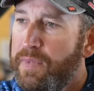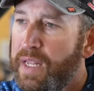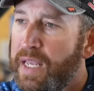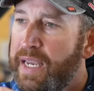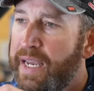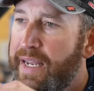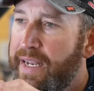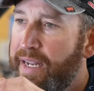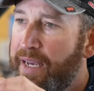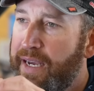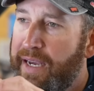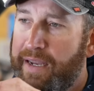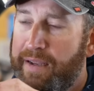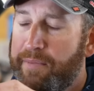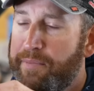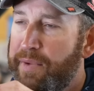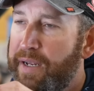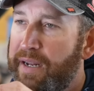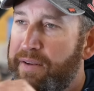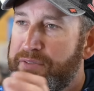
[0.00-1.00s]
And
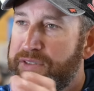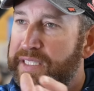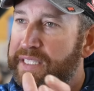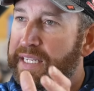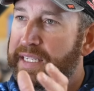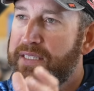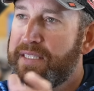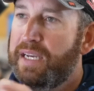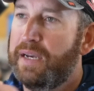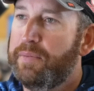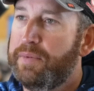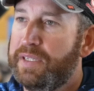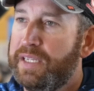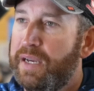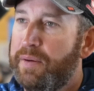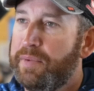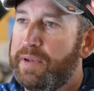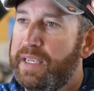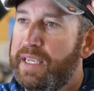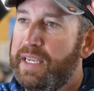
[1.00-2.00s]
I've seen that time and
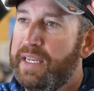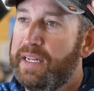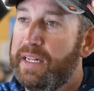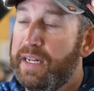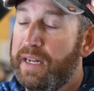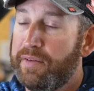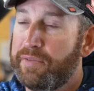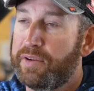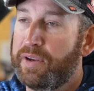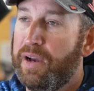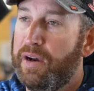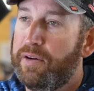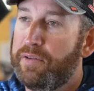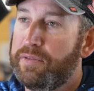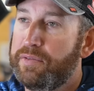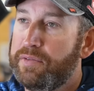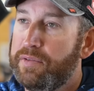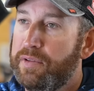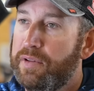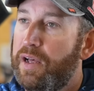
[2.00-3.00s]
time again, and I've
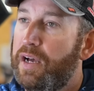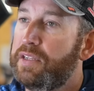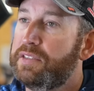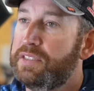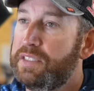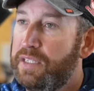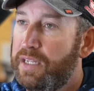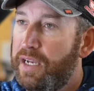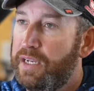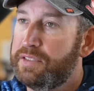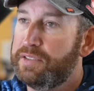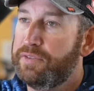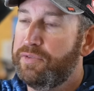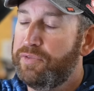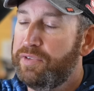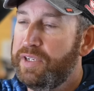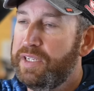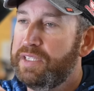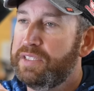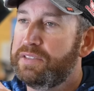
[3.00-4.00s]
caught lots and lots of
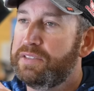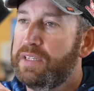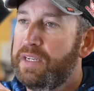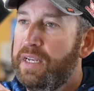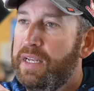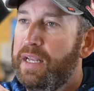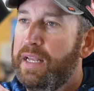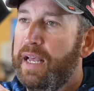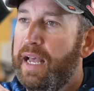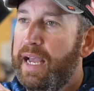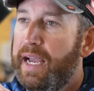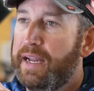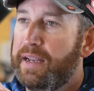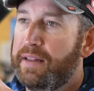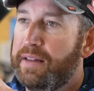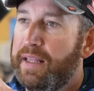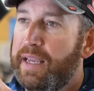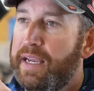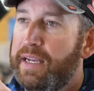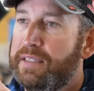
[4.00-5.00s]
fish out
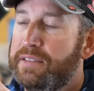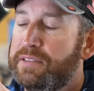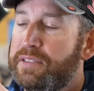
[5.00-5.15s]
of that.